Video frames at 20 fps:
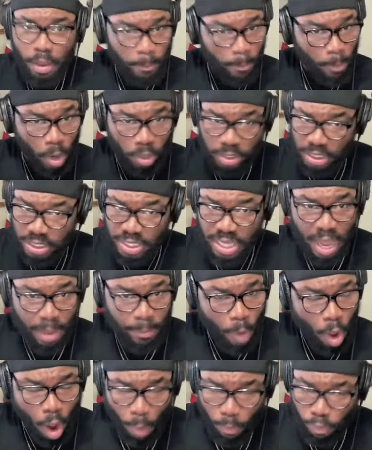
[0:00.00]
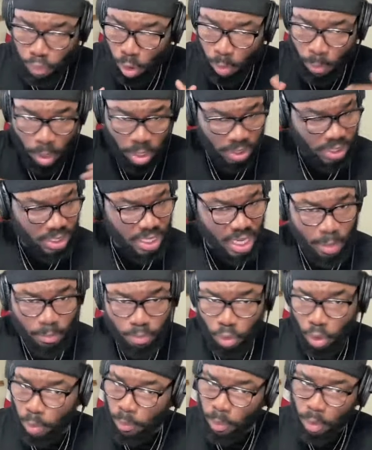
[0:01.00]
multi-time All-Pro, multi-time
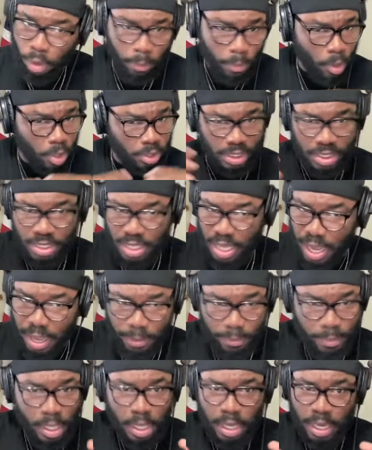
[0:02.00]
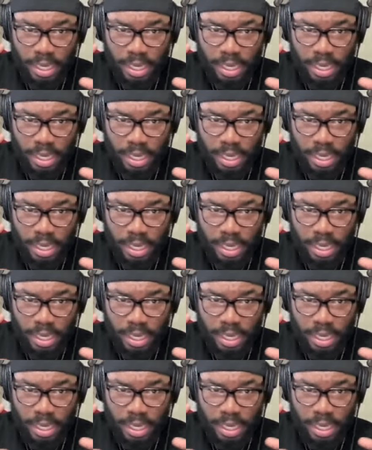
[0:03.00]
Pro Bowl, multi-time.